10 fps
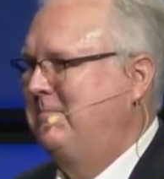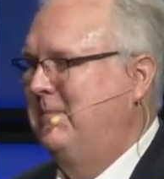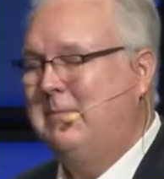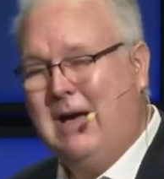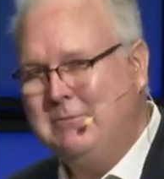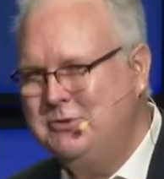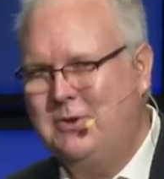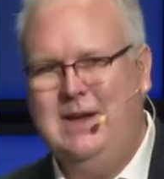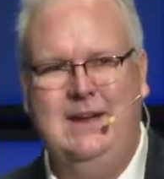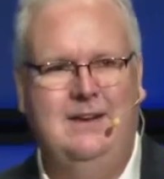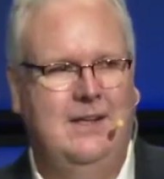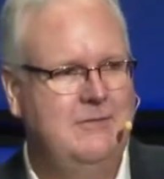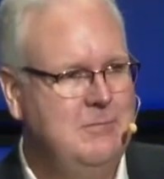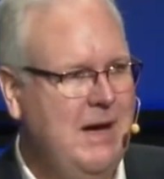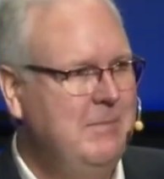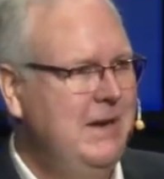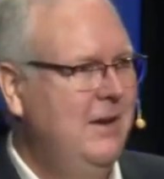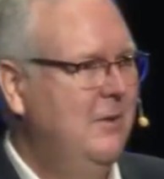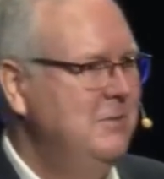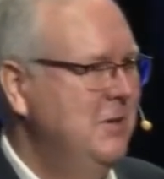Mom was great, loved mom being
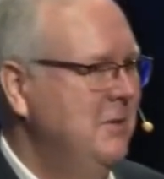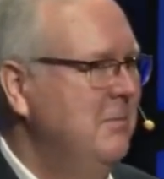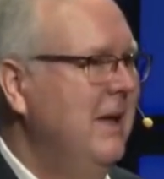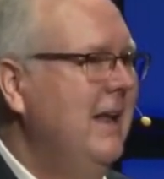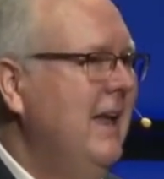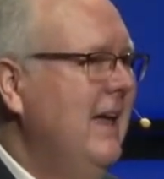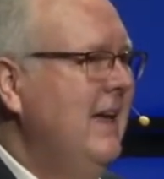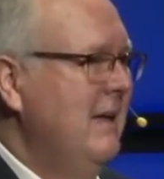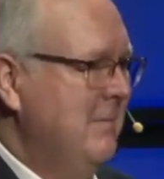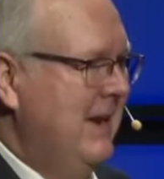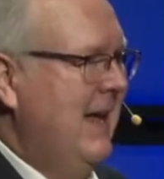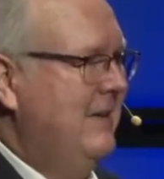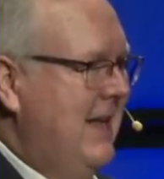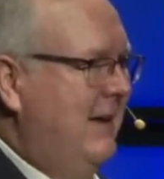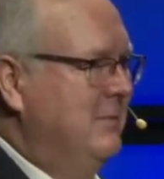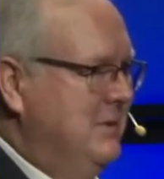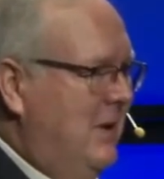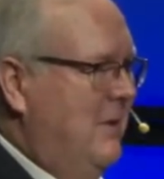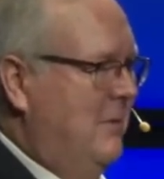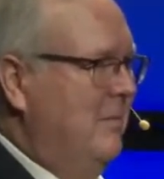home too, but, but now dad was
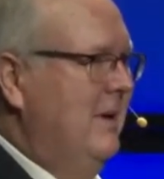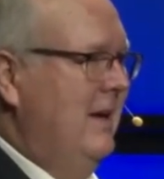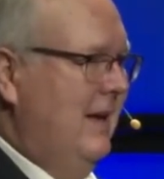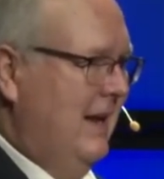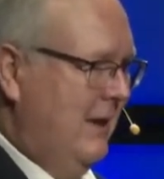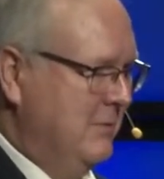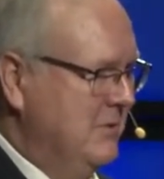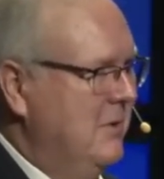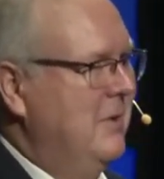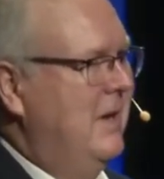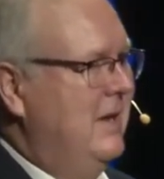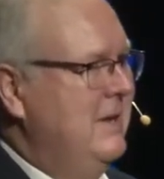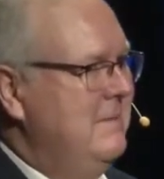home and I was good.